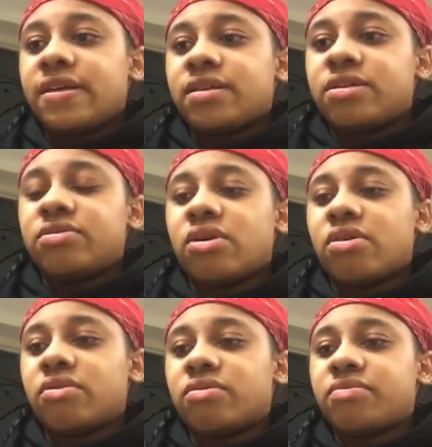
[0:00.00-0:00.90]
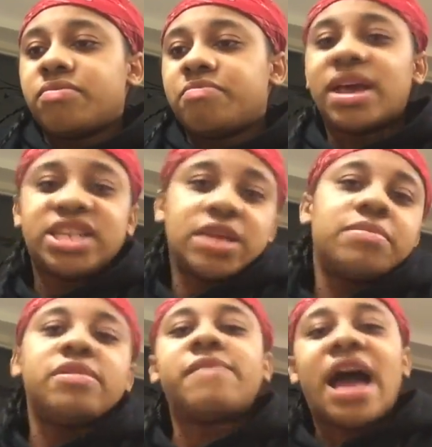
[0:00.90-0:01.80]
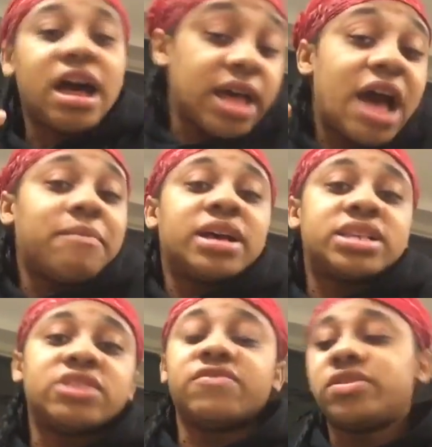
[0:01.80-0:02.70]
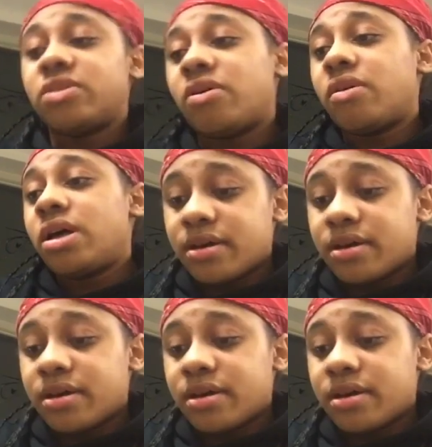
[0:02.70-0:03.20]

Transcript: you know, make something up out myself, you know.